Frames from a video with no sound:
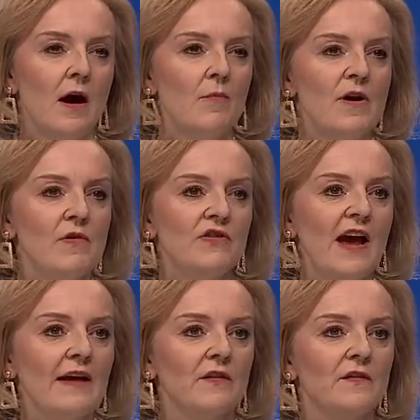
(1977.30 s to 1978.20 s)
and we
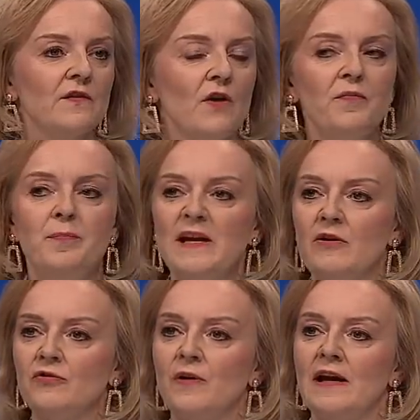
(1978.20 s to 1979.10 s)
reject the soft
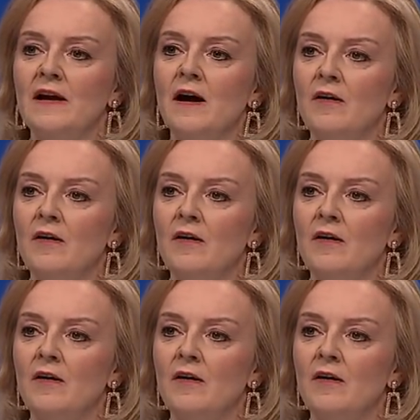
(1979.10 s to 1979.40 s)
bigotry